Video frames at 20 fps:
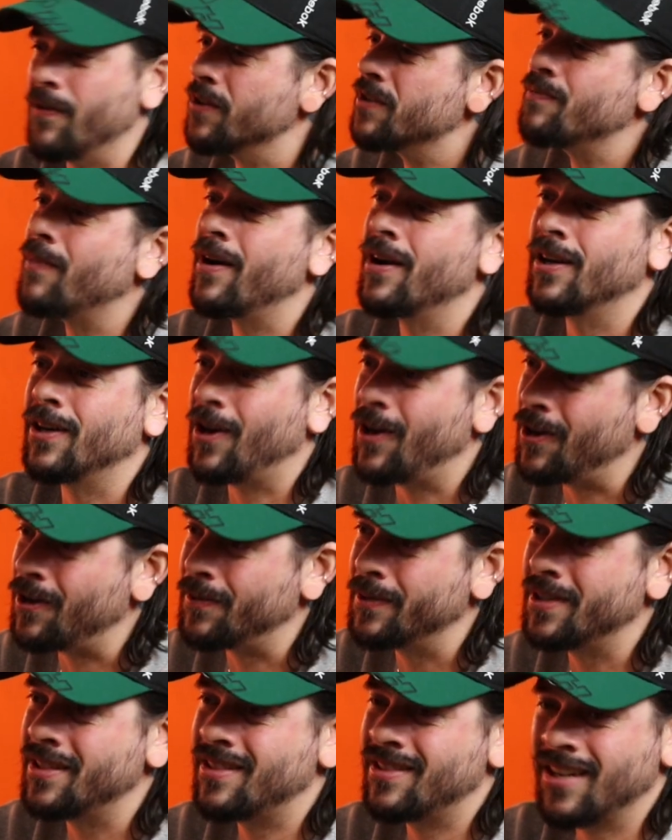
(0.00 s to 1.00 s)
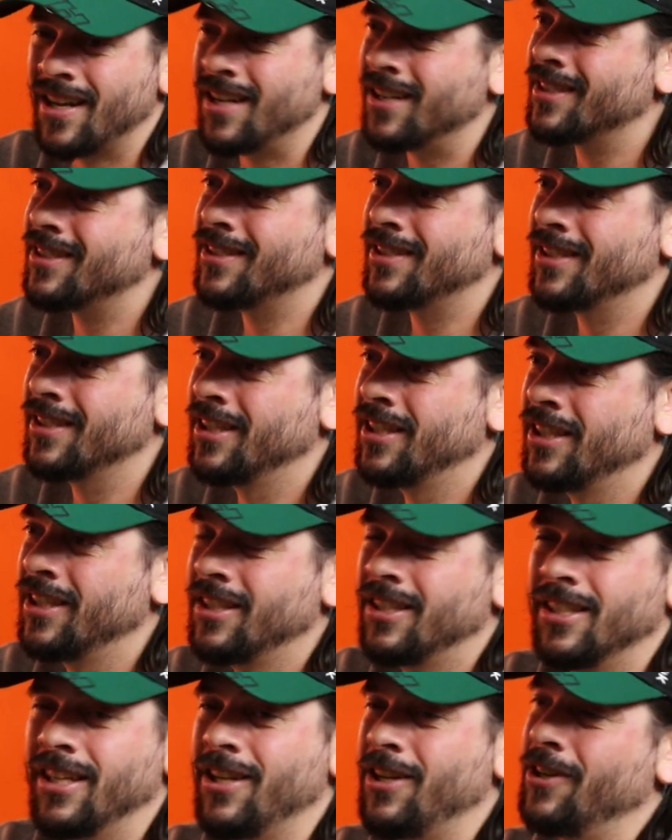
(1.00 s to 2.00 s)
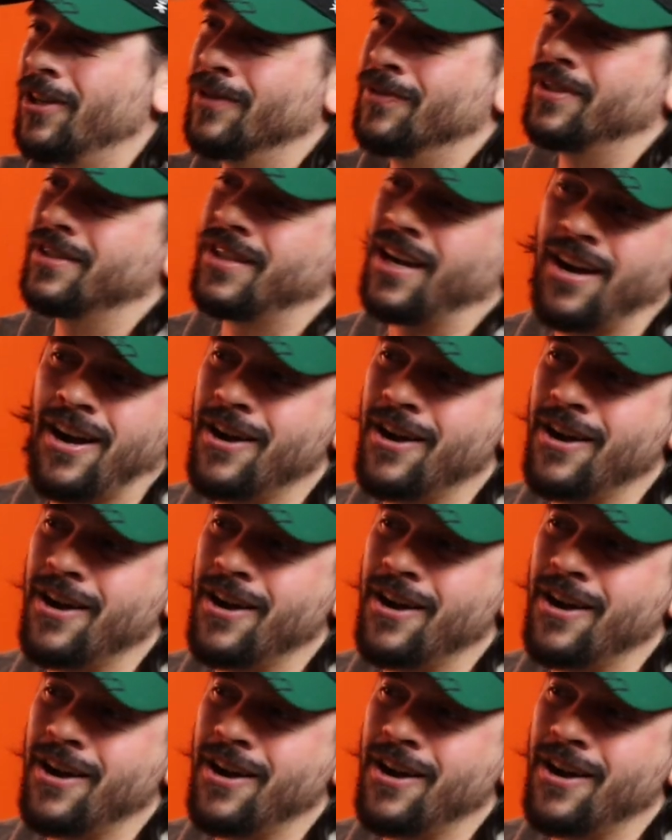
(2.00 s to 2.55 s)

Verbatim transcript: first mile always sucks. Yeah. And you know what? The